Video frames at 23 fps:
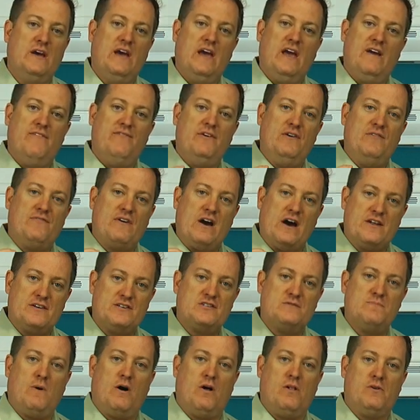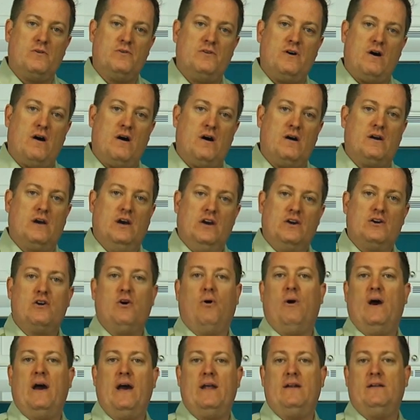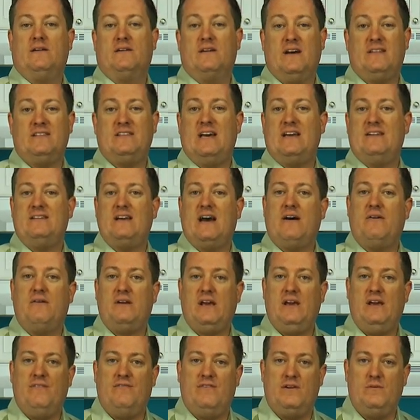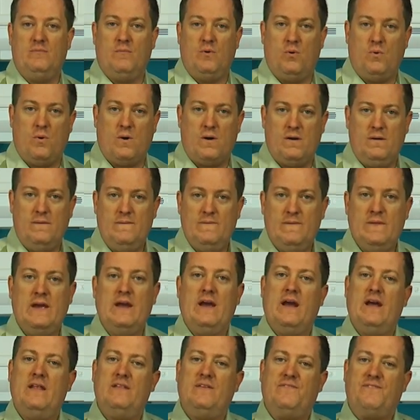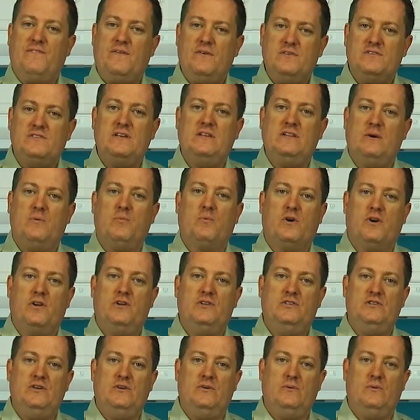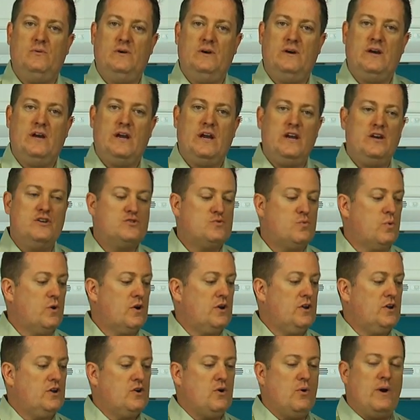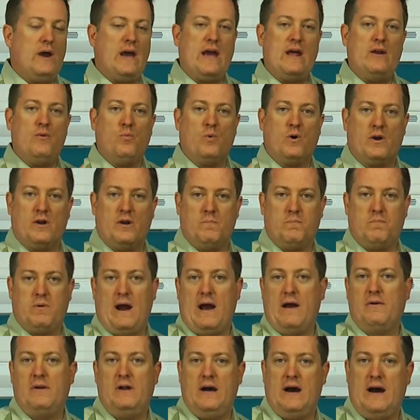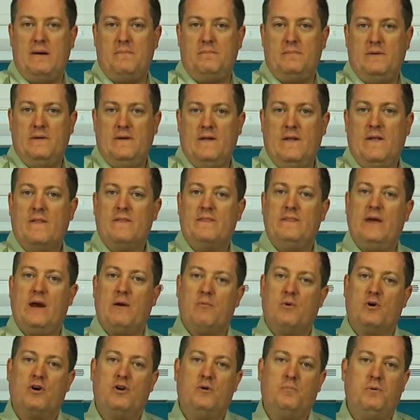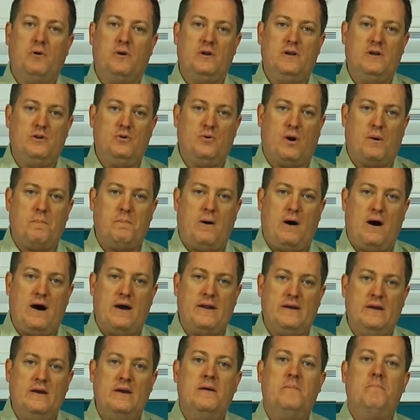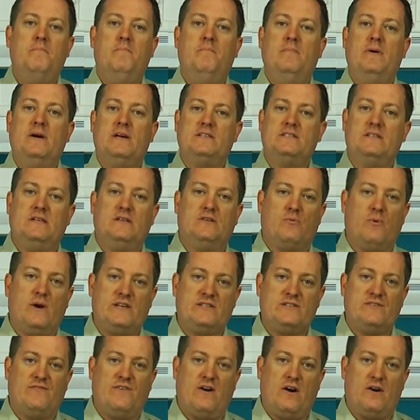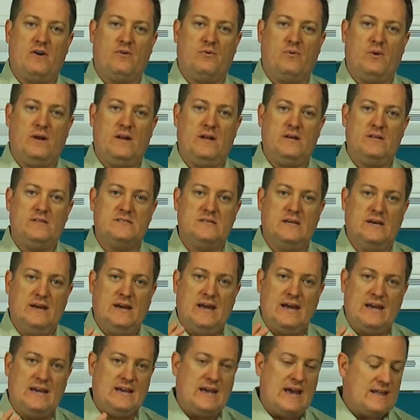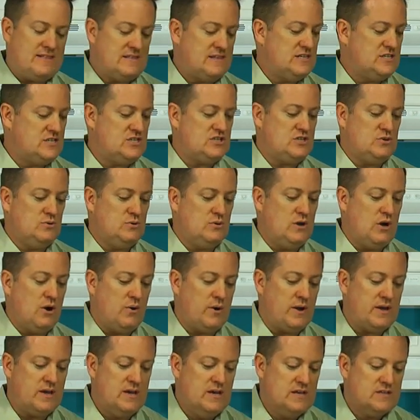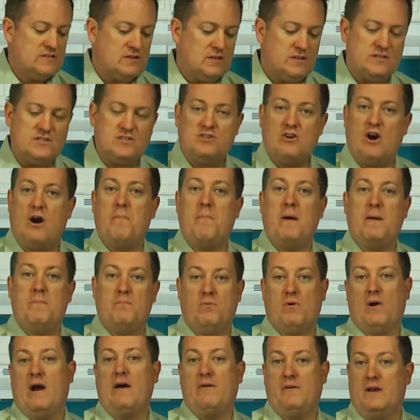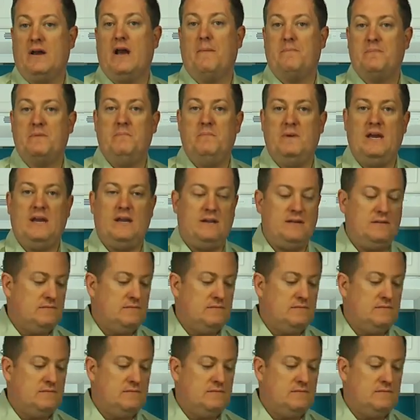If you've got a smaller dog, go ahead and cut that down even more. And the first thing that we're gonna do is we're gonna go ahead and we're gonna brown it up, then we're gonna put it into our pot, mix in the rest of our ingredients, and get this stew going. So let's start by browning up the meat.